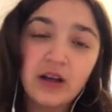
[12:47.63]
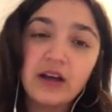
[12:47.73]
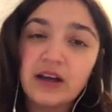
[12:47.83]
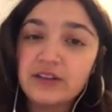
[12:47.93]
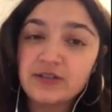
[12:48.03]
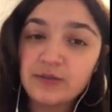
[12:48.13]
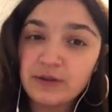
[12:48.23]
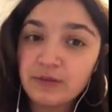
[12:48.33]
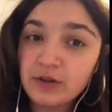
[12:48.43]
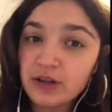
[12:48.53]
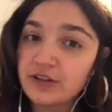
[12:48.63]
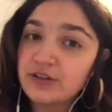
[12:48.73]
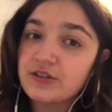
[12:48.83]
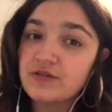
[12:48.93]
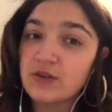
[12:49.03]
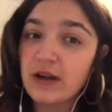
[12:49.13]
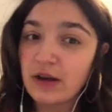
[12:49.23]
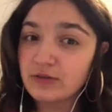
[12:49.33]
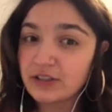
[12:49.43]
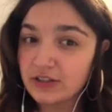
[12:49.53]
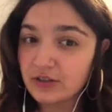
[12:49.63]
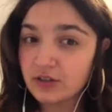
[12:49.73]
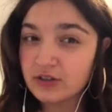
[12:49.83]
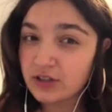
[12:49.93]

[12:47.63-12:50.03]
and some implications for how teachers